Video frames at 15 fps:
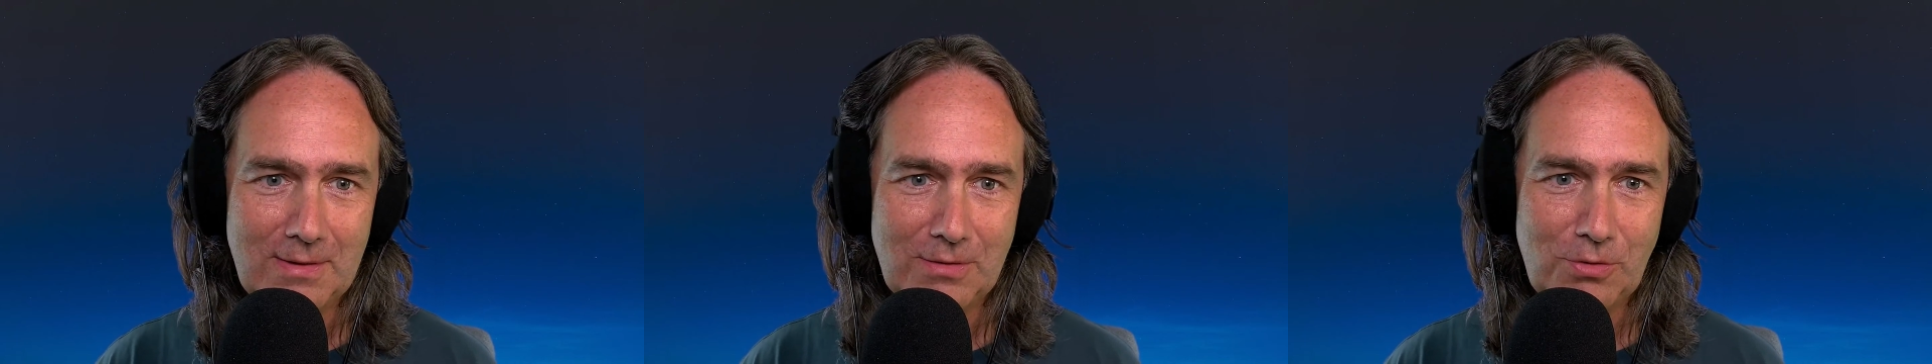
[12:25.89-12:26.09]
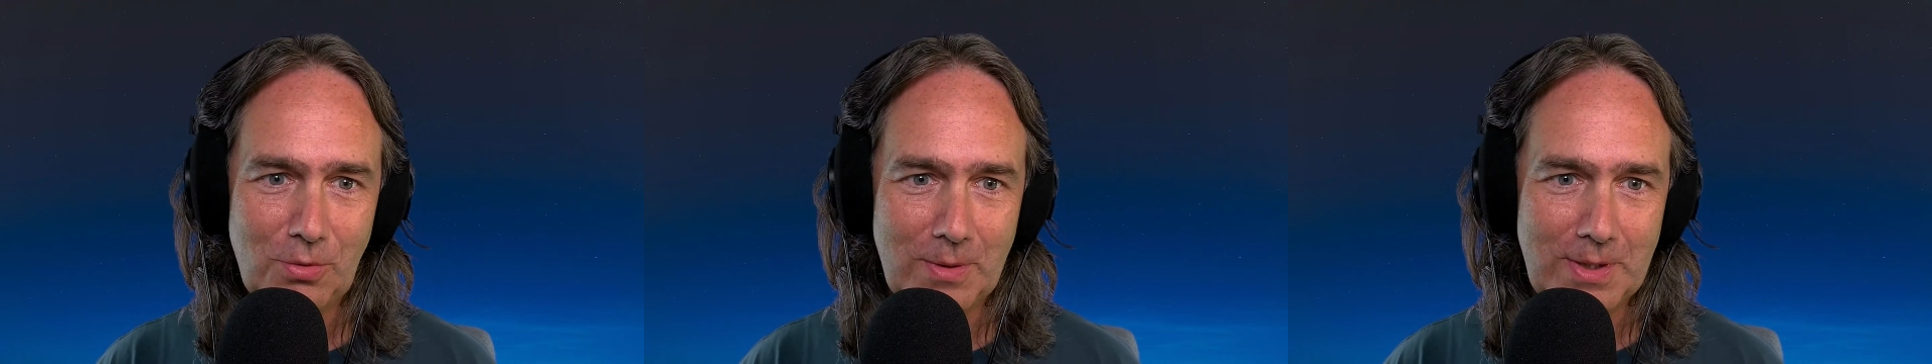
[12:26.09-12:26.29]

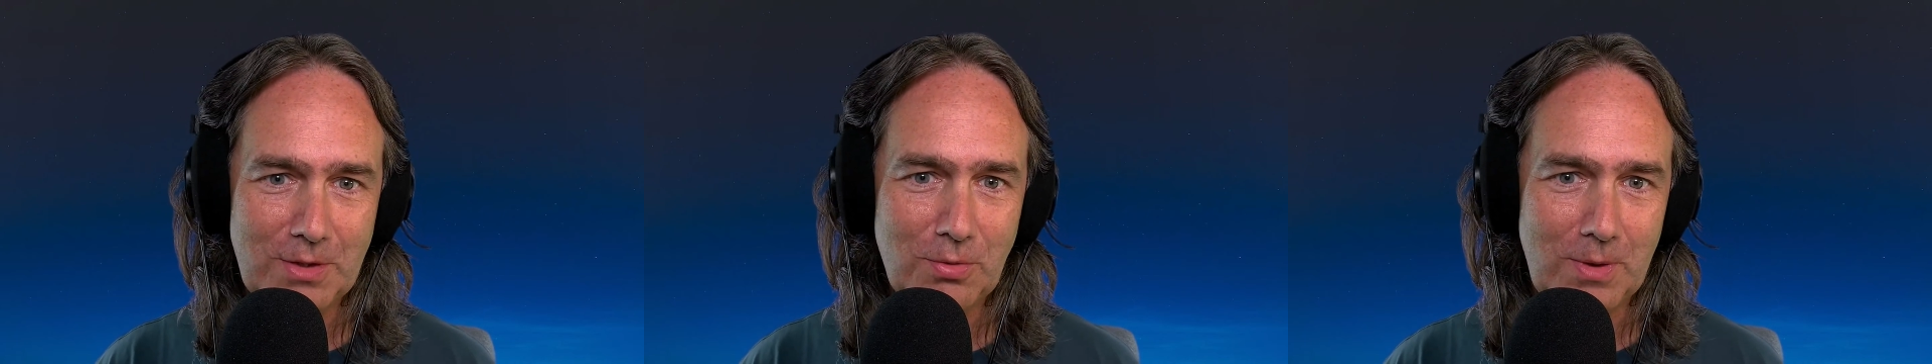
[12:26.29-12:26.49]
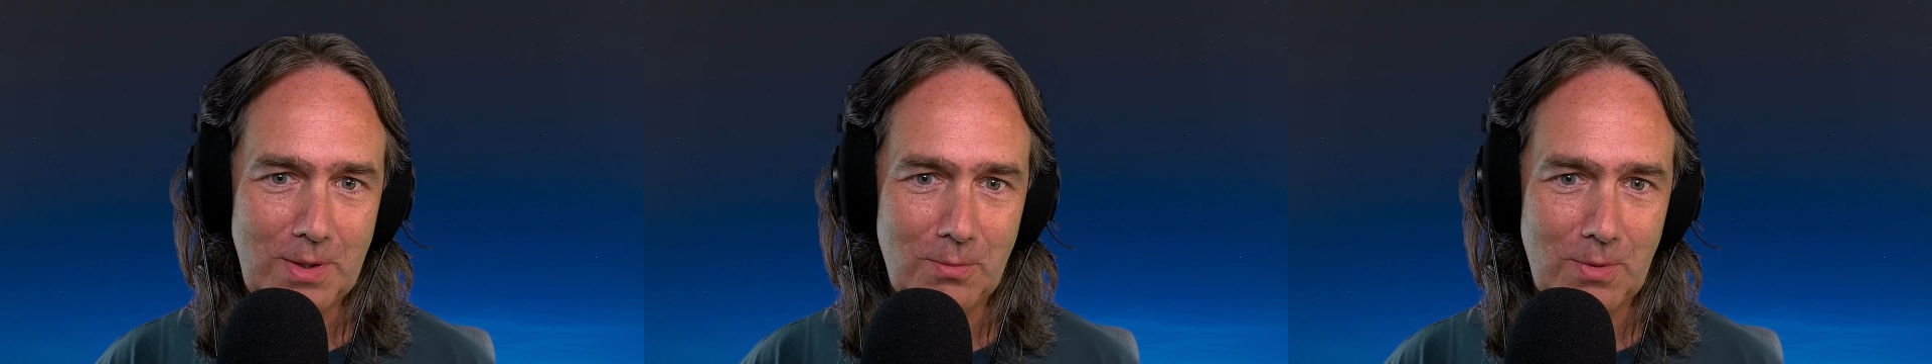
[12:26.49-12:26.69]

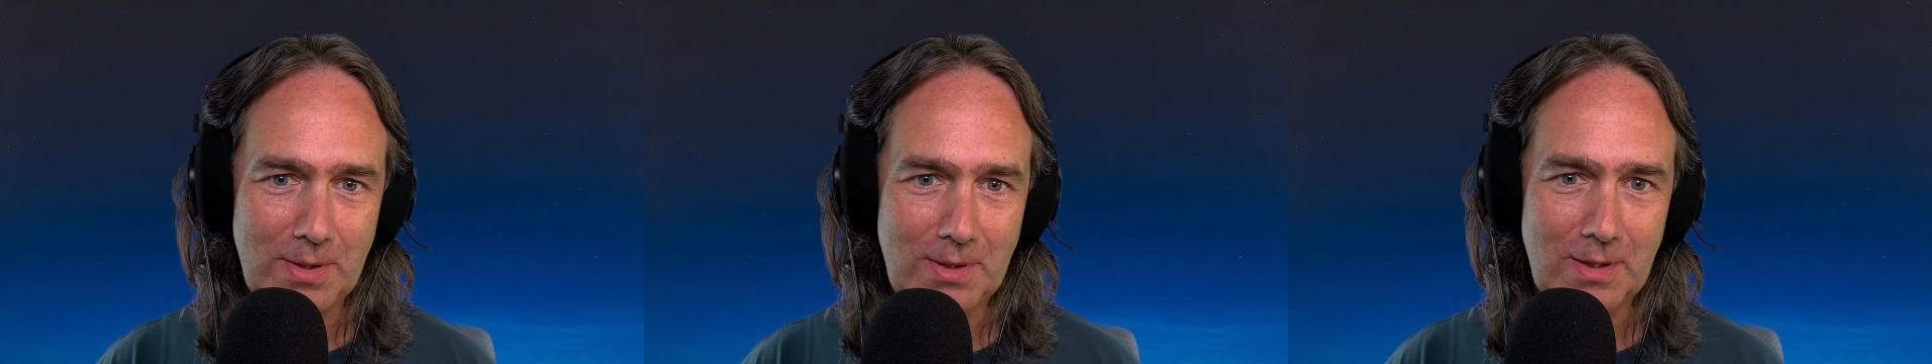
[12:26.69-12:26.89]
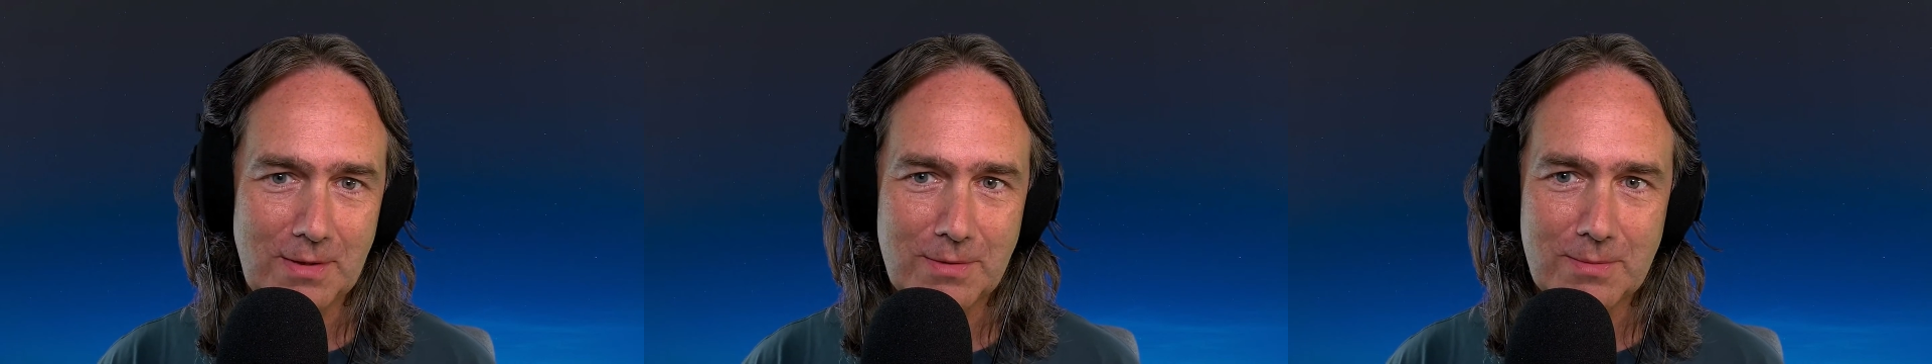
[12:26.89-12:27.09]

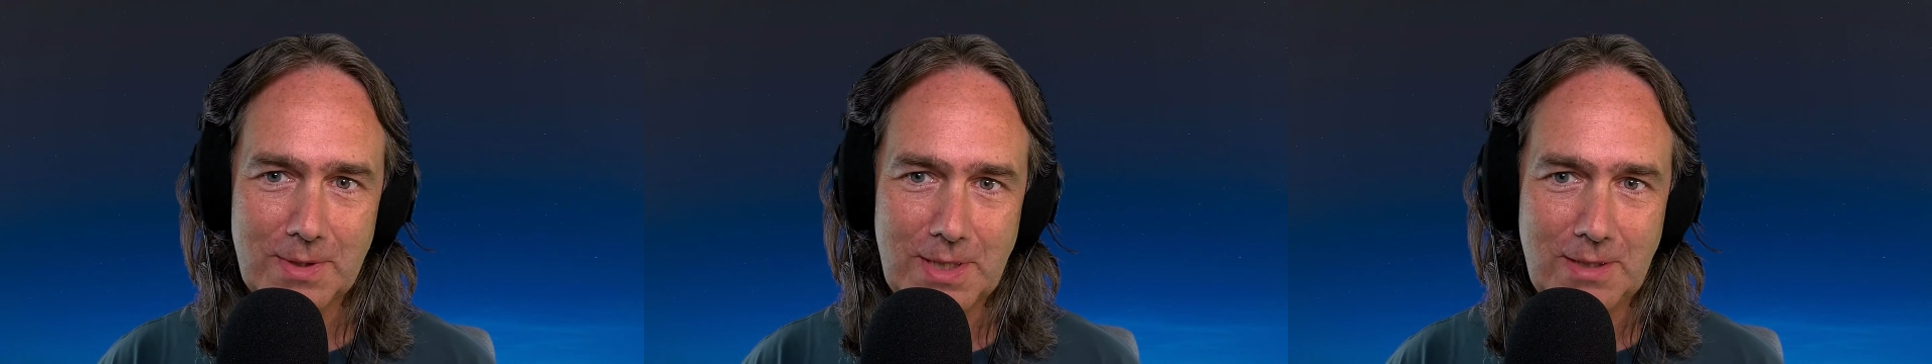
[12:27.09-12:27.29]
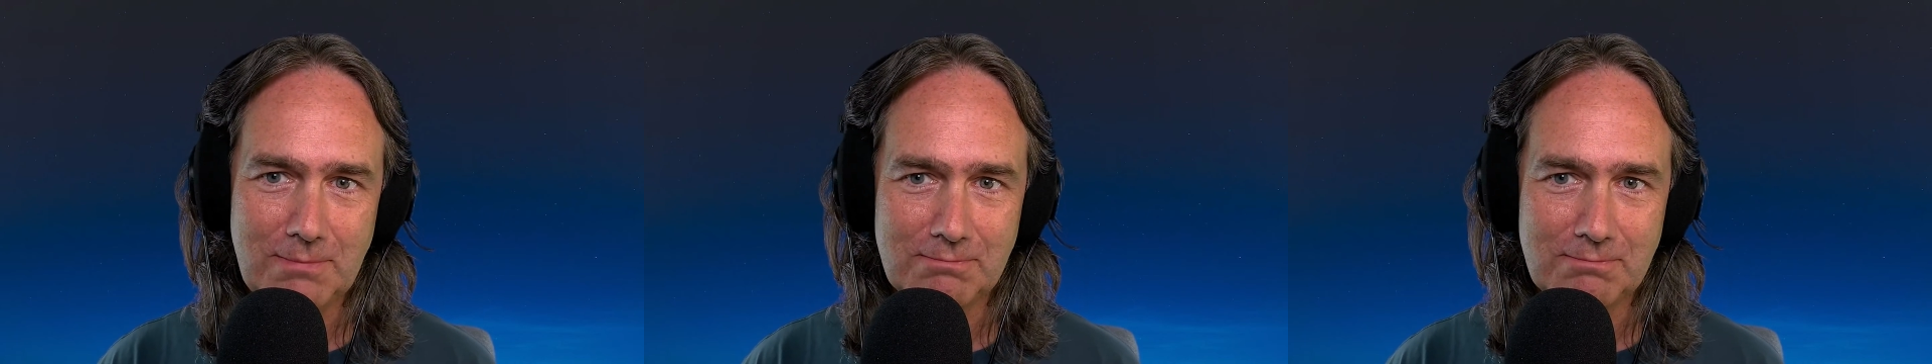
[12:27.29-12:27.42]
2021.3.